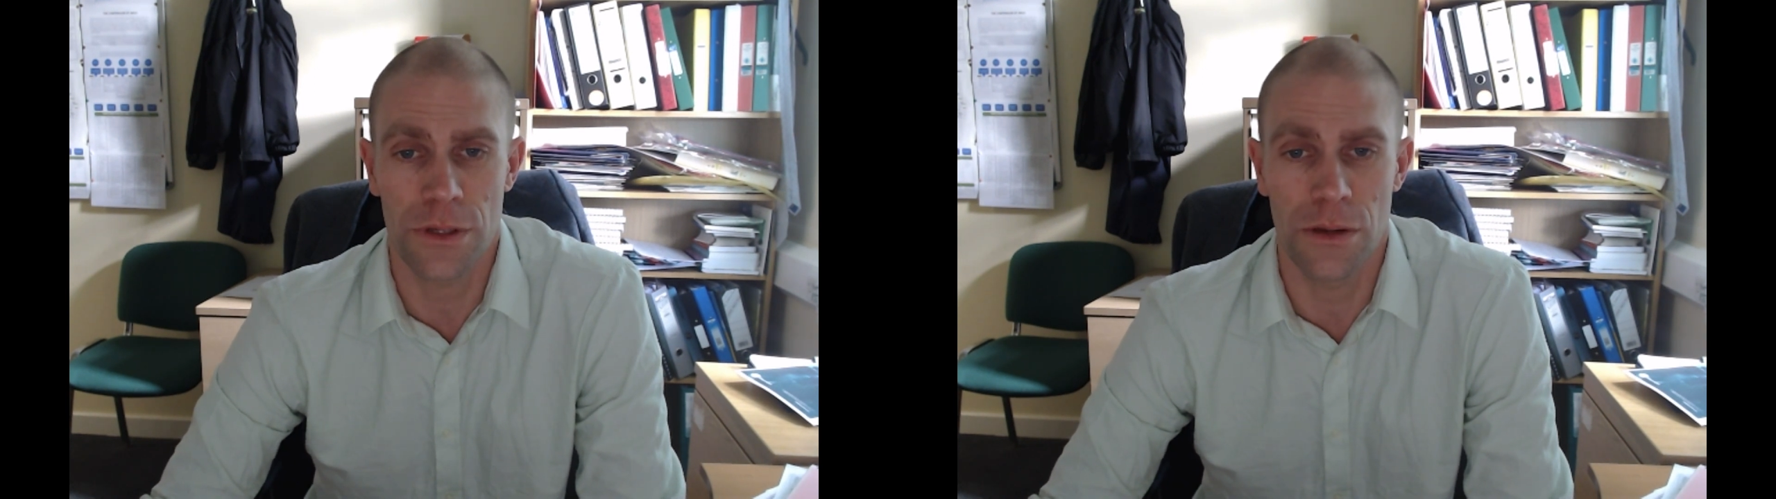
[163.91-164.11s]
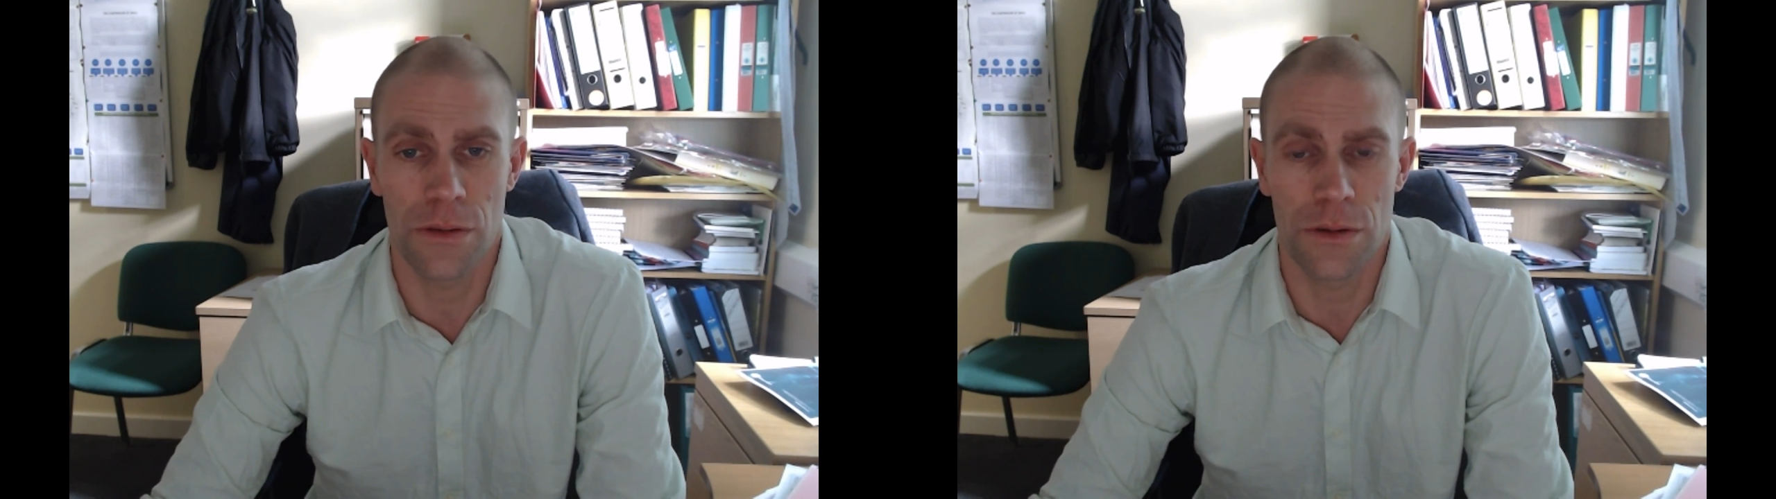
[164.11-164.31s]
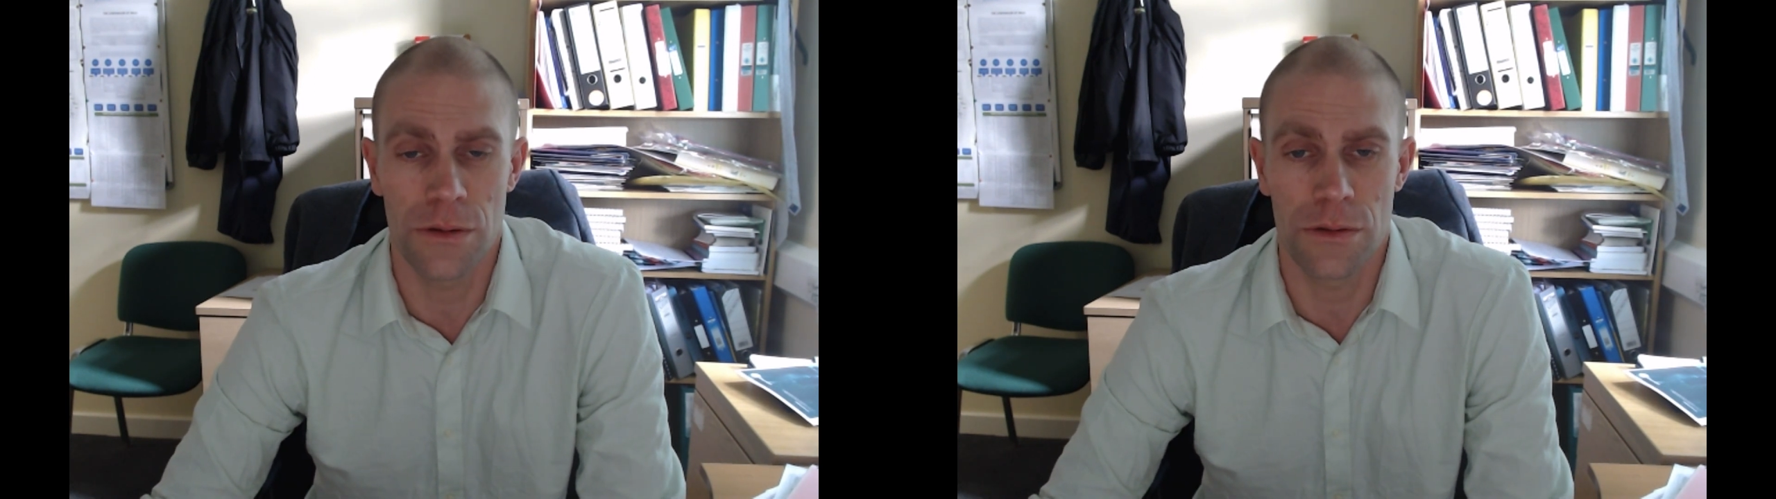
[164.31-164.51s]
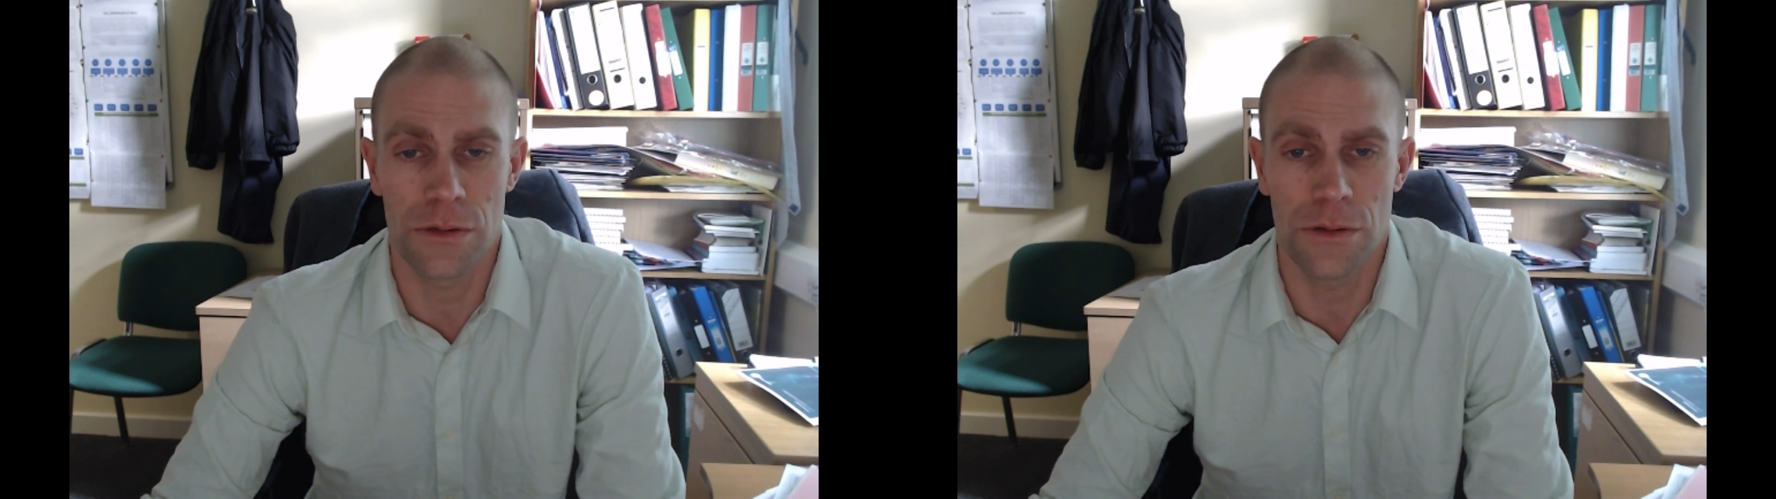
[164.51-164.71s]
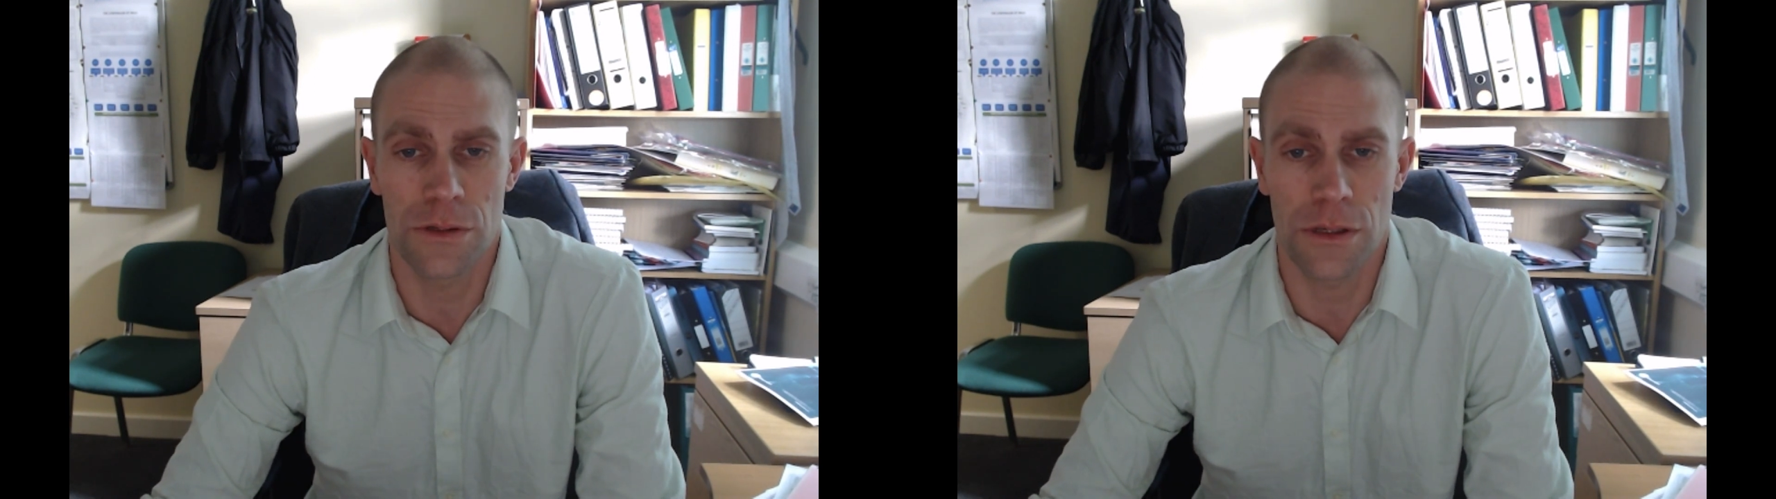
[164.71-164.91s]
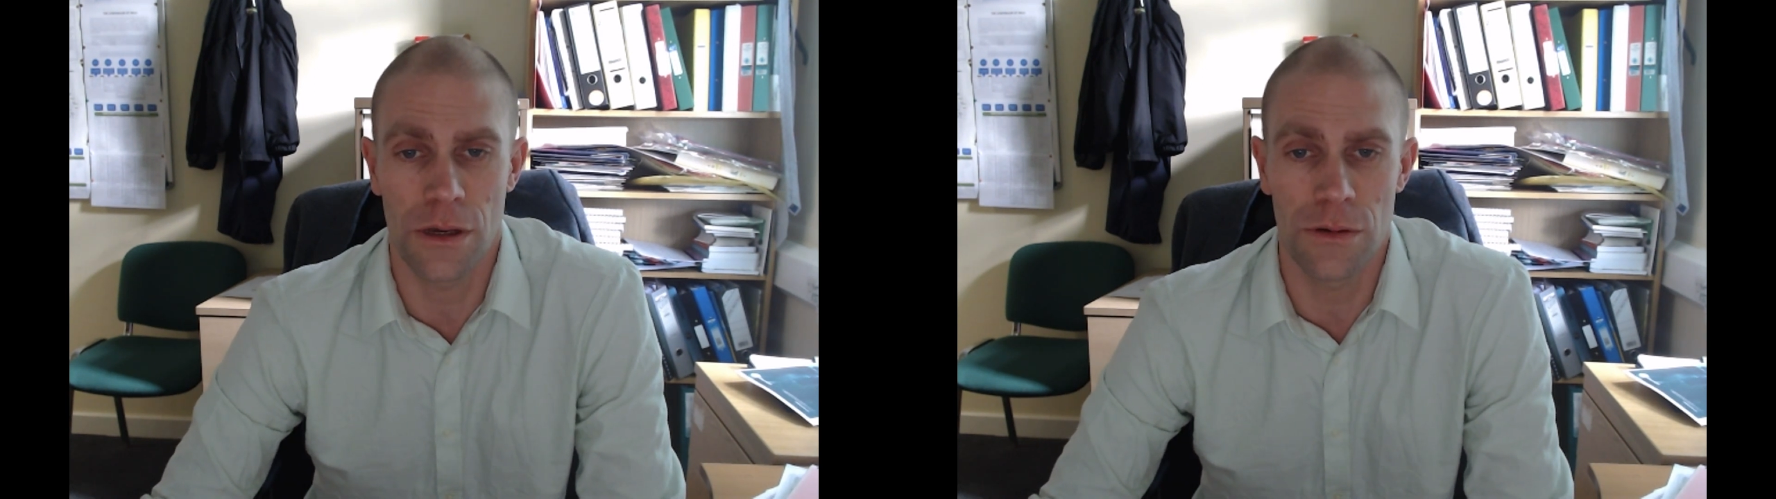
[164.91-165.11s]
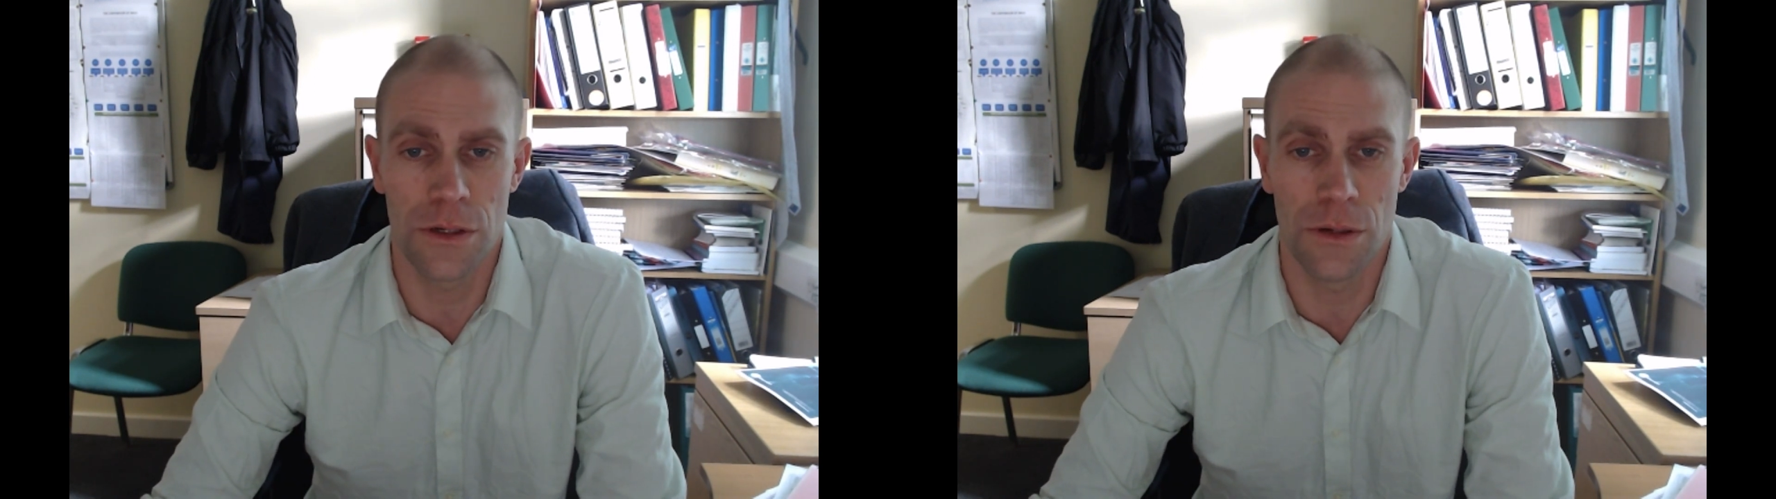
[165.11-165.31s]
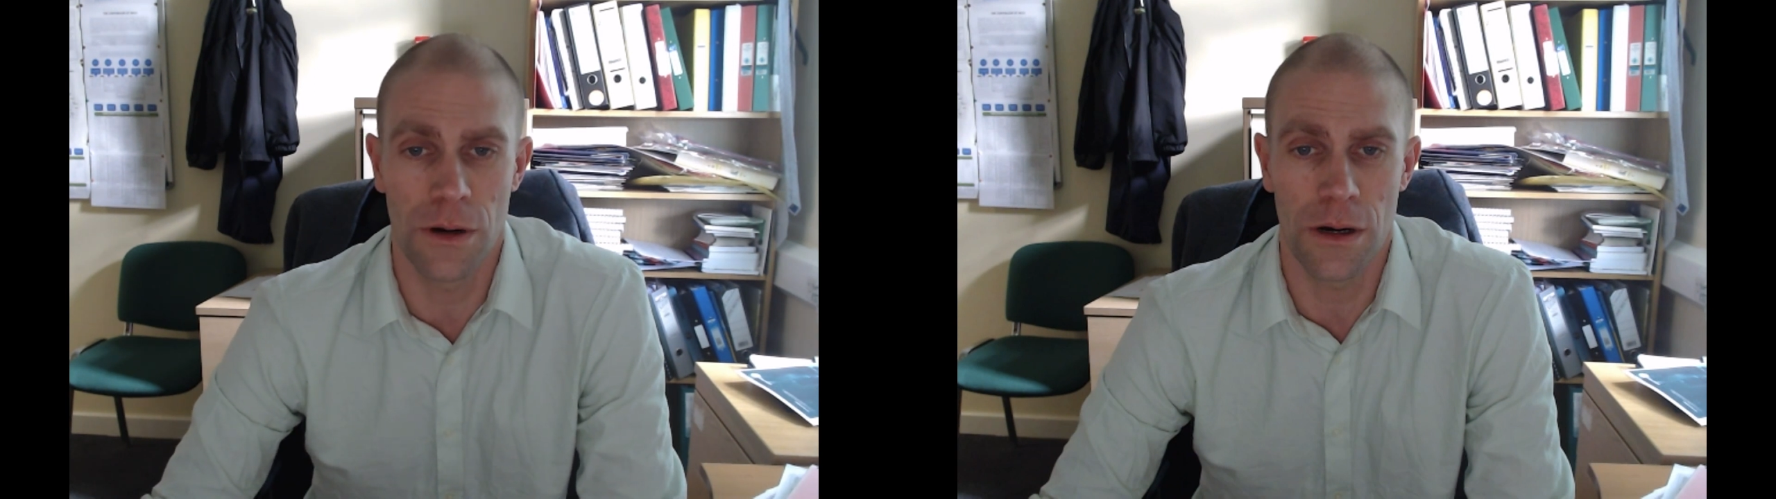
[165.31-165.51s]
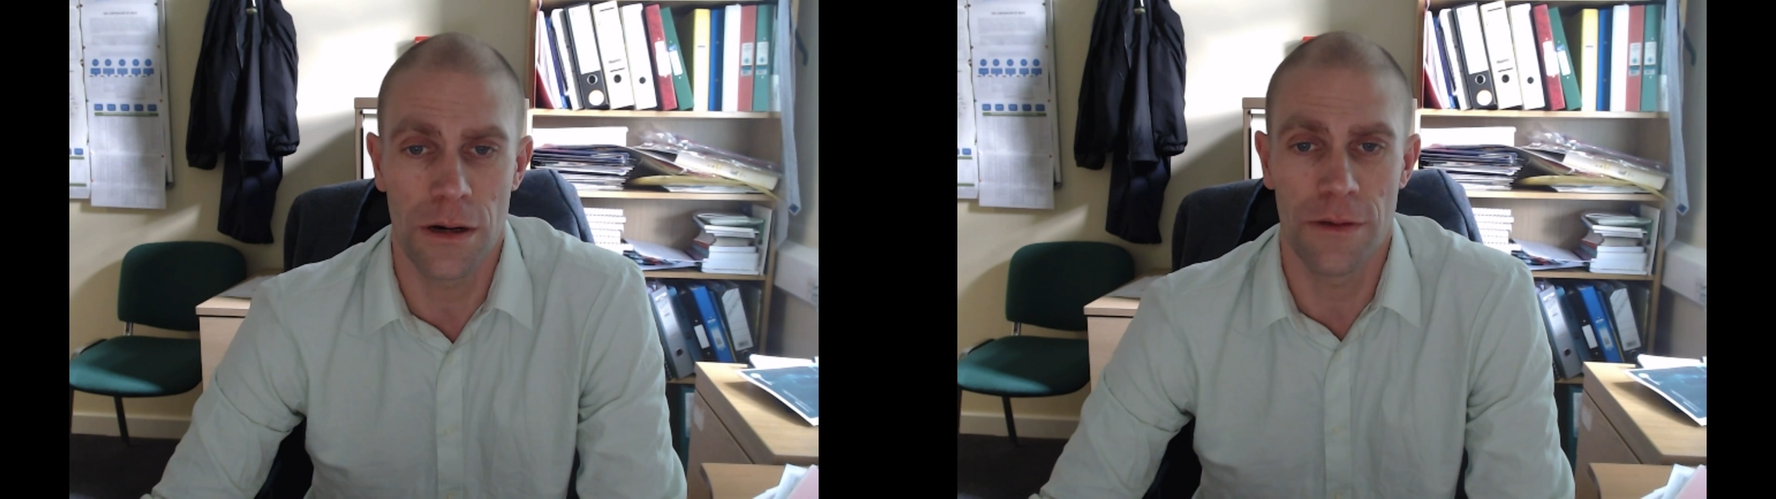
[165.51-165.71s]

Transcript: so you should know who you are.